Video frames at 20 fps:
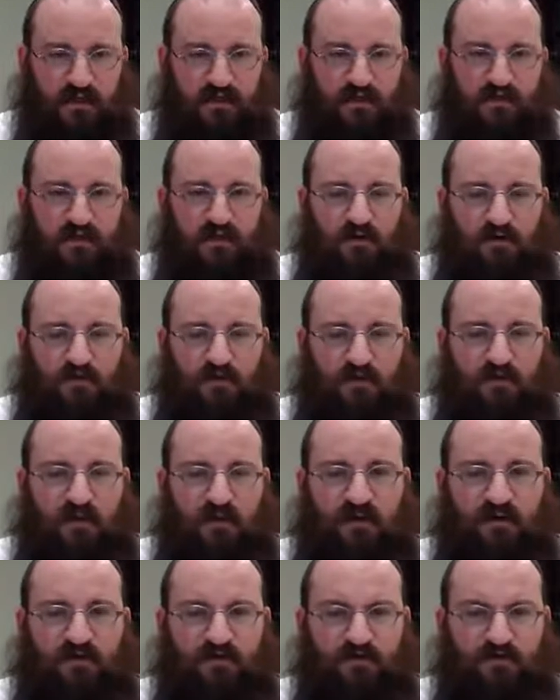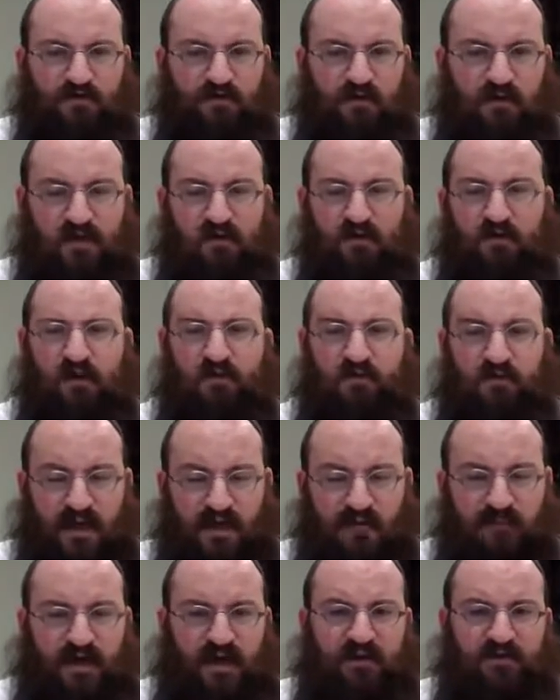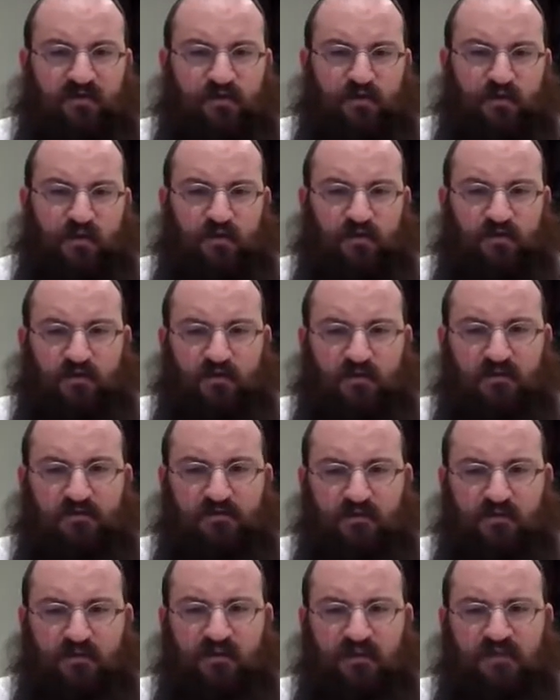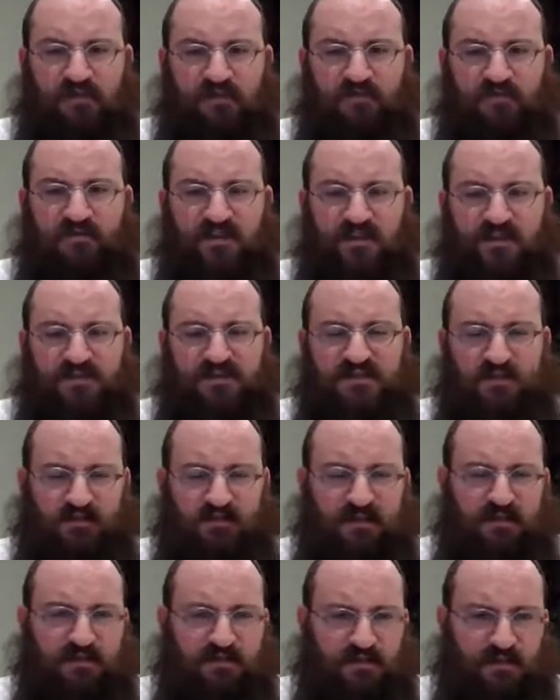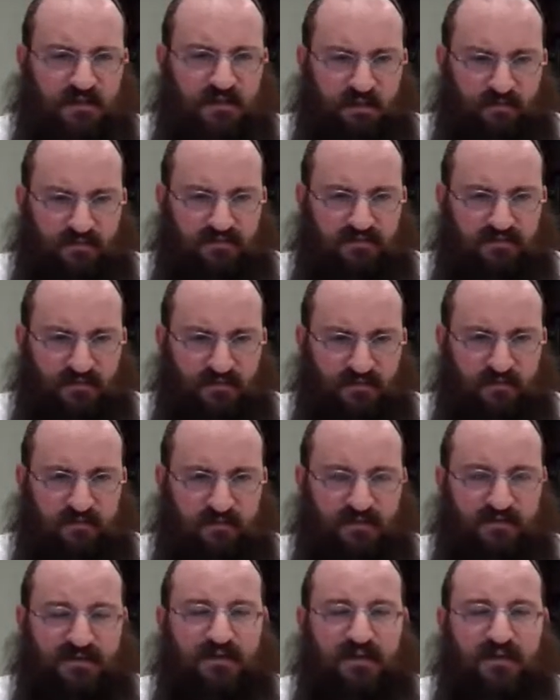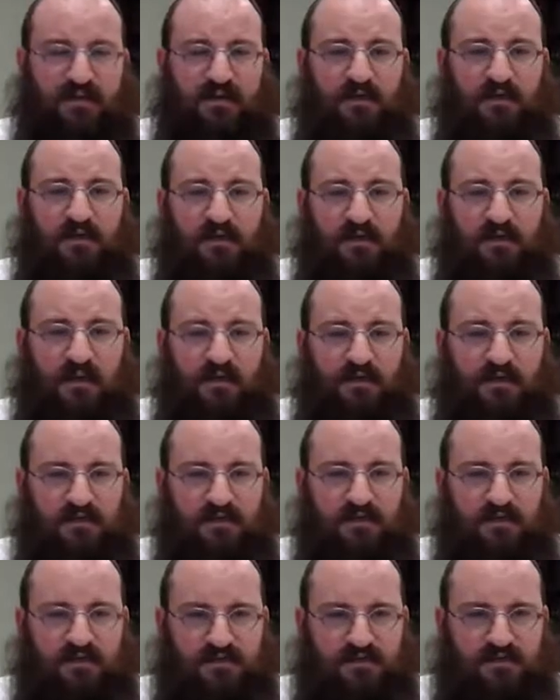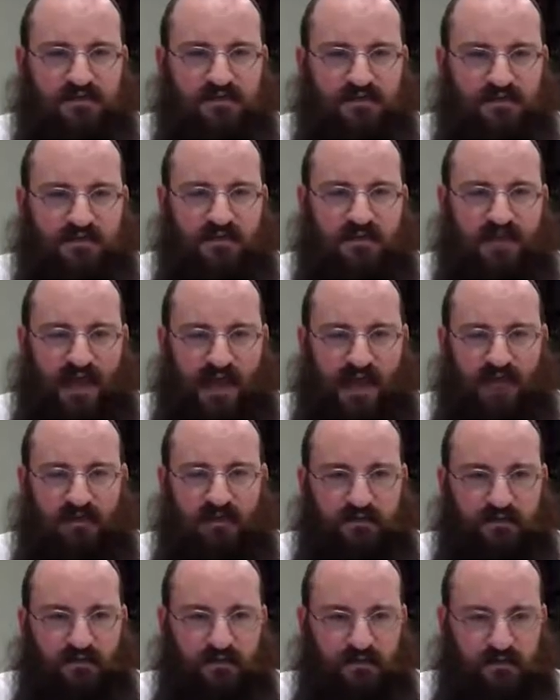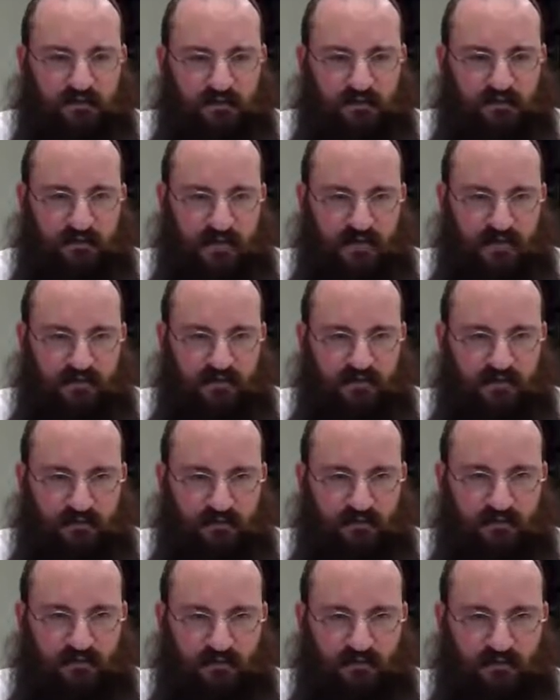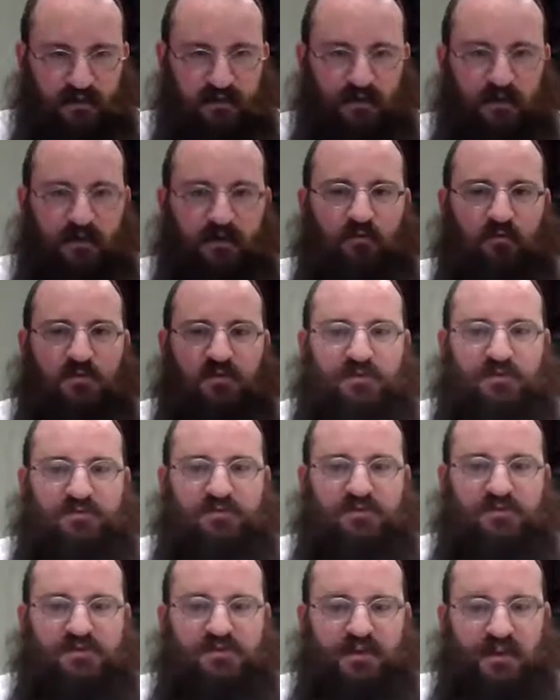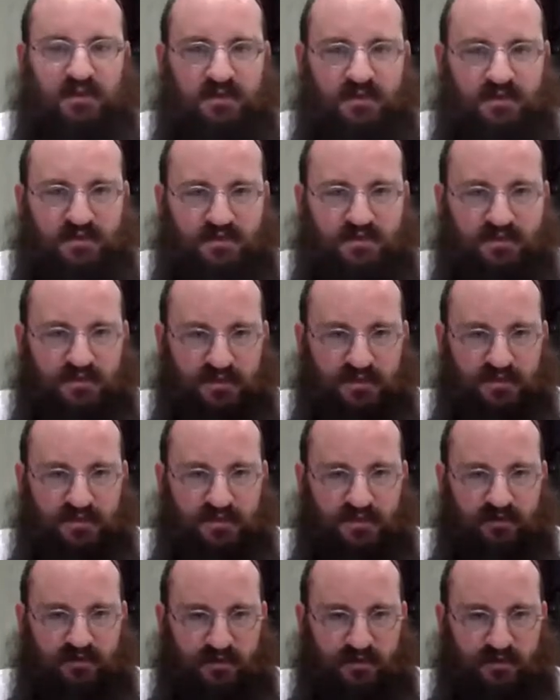The only way to avoid going right back to where you were before is if the inspiration comes from your conscious, analytical mind. When you study the subject of